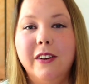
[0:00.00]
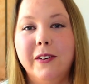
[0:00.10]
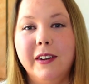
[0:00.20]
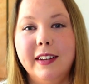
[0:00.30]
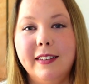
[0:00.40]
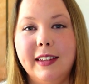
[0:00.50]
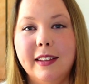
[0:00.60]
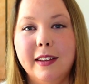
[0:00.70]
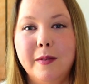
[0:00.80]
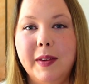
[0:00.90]
You're going to see
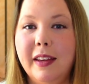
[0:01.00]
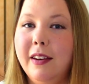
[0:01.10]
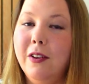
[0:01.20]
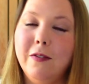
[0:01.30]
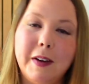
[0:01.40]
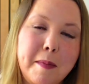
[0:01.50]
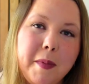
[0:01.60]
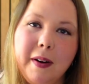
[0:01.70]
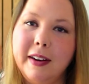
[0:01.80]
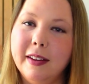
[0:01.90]
them in
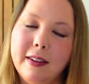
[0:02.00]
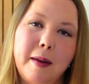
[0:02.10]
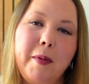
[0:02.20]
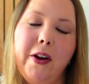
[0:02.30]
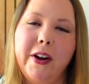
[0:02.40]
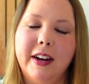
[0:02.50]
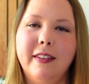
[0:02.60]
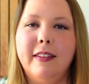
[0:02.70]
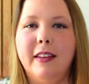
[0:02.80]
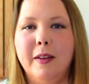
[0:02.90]
November and December. You're going to
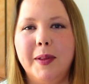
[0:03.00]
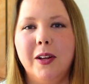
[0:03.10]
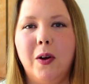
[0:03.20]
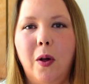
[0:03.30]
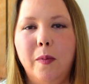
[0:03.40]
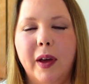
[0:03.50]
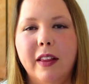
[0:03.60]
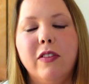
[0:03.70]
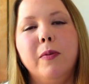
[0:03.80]
see them in the cold months.